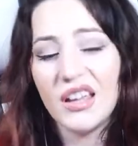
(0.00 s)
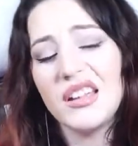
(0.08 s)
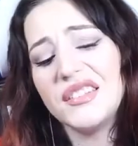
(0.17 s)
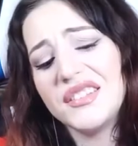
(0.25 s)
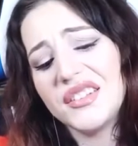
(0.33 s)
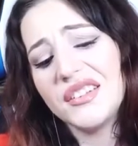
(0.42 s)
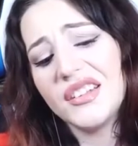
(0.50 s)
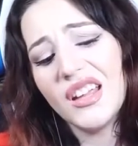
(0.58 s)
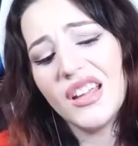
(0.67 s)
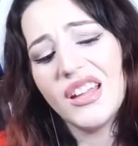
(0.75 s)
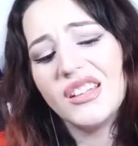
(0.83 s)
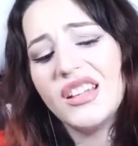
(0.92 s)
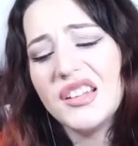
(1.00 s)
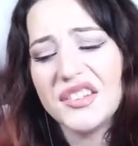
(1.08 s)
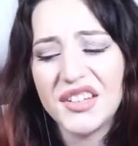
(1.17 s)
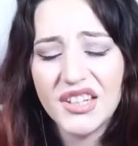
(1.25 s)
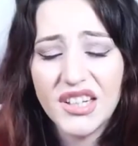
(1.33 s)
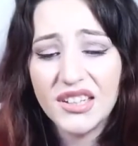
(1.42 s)
It
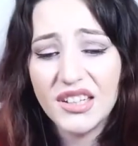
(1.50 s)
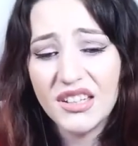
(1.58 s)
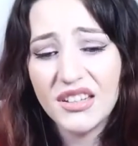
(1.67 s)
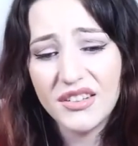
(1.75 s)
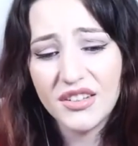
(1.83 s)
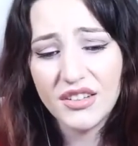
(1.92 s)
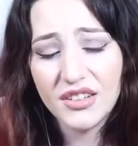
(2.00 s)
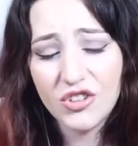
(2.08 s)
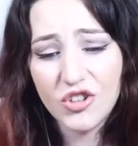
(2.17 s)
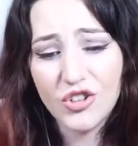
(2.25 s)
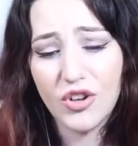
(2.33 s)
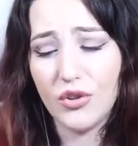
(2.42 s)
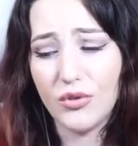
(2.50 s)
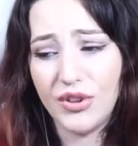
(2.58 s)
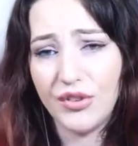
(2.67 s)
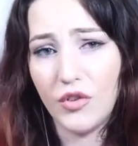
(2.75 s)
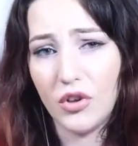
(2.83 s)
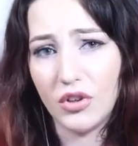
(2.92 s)
is and it isn't
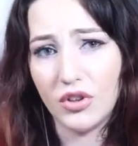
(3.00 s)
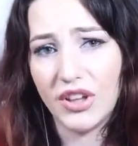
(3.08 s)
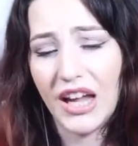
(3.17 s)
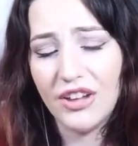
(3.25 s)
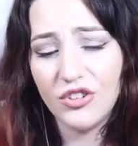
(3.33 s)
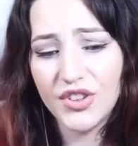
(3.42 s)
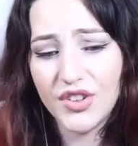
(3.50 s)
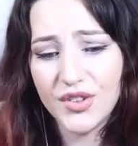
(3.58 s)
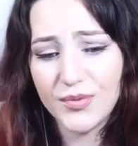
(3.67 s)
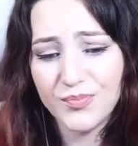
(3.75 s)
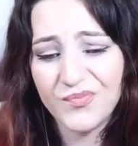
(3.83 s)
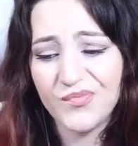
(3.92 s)
Sho's fault, I just...